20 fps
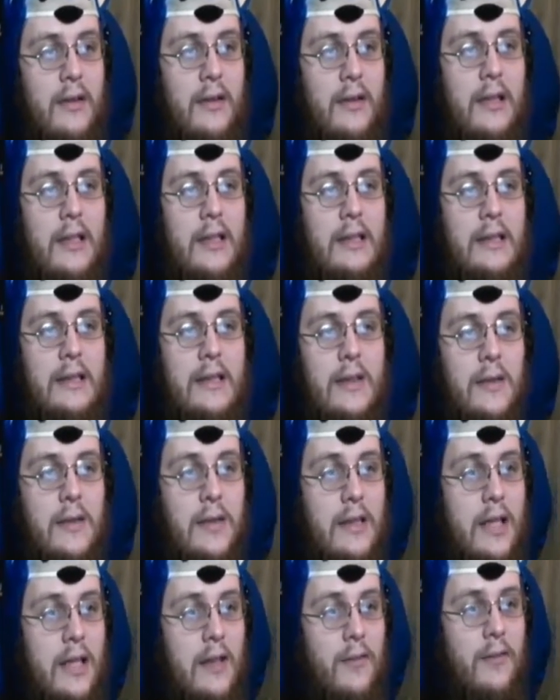Because there
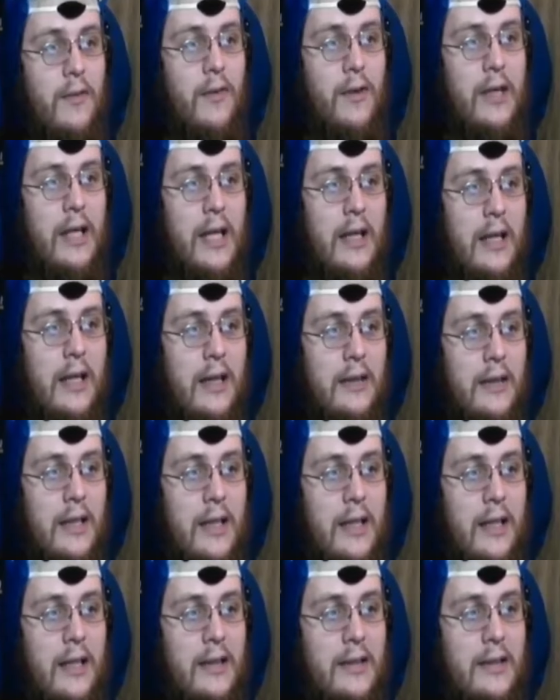was like $4
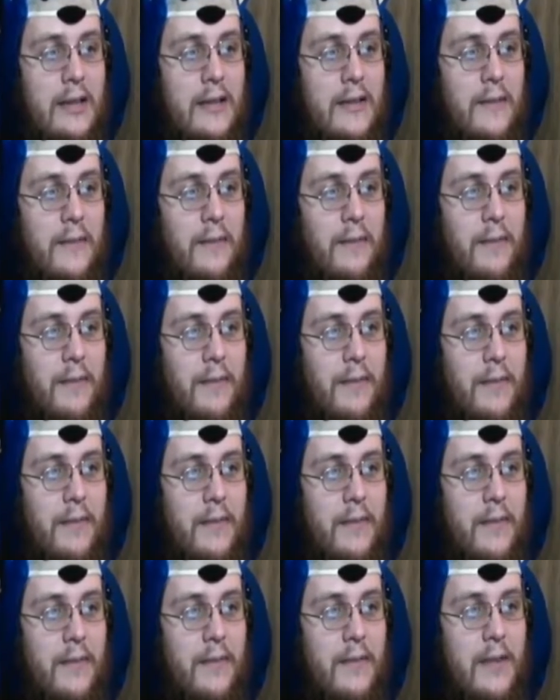tickets.
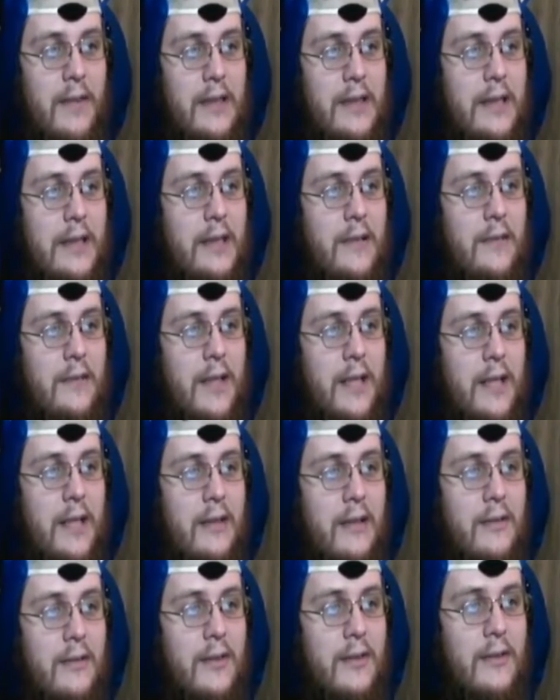A steal of a
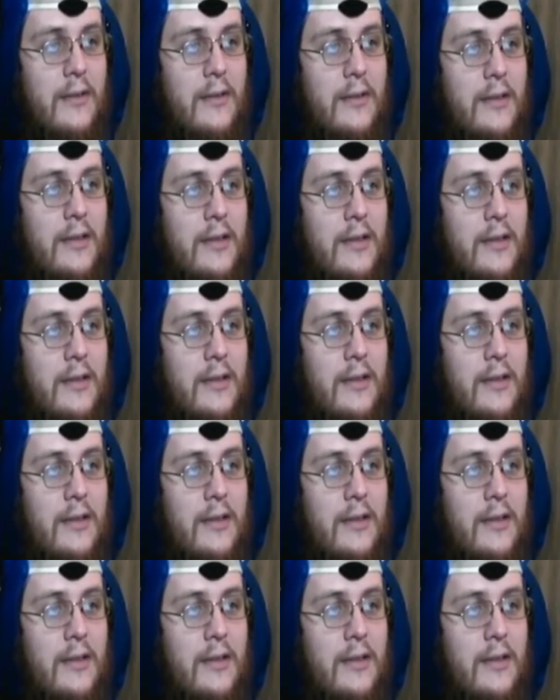deal, of course.